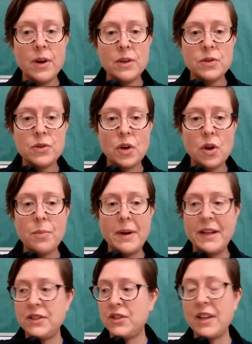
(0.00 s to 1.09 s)
so
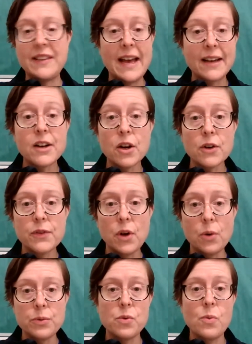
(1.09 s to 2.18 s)
much that that curve
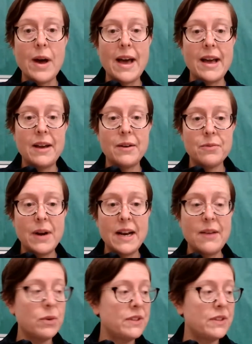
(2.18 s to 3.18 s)
goes away, right?